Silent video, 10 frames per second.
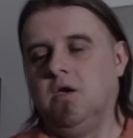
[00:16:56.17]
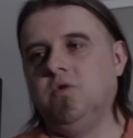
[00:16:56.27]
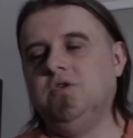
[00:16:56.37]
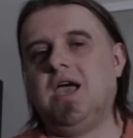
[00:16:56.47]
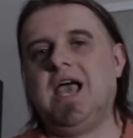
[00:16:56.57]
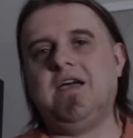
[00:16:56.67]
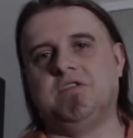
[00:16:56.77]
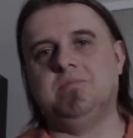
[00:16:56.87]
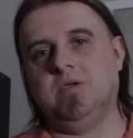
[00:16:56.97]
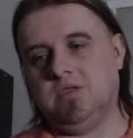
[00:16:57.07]
When you have
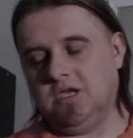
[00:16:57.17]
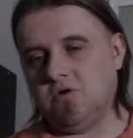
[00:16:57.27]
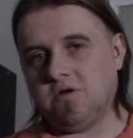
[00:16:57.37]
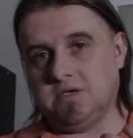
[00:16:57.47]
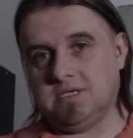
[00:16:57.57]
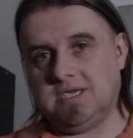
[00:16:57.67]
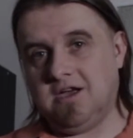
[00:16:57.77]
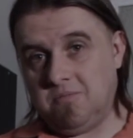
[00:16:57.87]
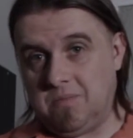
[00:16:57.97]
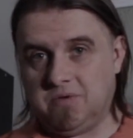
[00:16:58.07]
to be, in order to
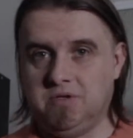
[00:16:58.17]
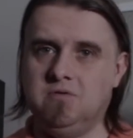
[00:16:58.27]
scare people,